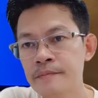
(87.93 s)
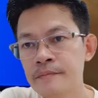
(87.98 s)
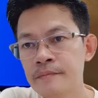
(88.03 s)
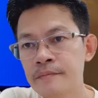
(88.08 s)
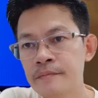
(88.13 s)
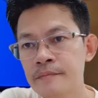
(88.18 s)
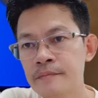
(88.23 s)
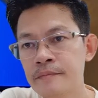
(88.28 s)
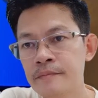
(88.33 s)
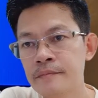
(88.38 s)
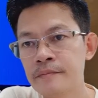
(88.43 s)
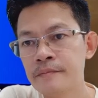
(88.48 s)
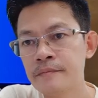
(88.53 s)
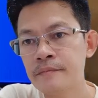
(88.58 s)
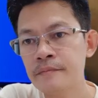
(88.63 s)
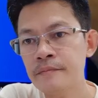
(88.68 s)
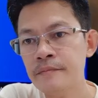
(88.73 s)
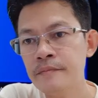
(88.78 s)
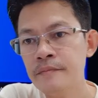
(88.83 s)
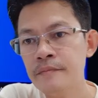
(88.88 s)

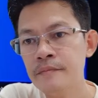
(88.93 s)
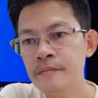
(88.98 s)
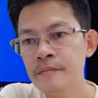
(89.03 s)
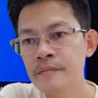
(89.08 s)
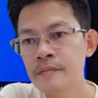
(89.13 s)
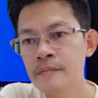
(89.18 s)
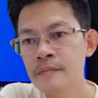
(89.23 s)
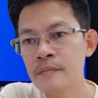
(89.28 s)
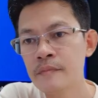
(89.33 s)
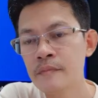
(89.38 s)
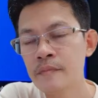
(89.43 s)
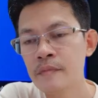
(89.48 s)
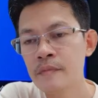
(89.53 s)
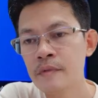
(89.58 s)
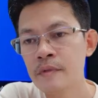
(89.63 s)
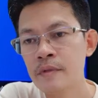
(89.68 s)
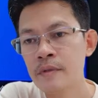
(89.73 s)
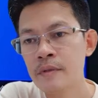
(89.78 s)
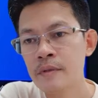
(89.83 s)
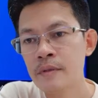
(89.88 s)

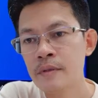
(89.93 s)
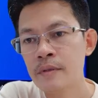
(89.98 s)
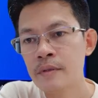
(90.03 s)
No one is speaking in this clip.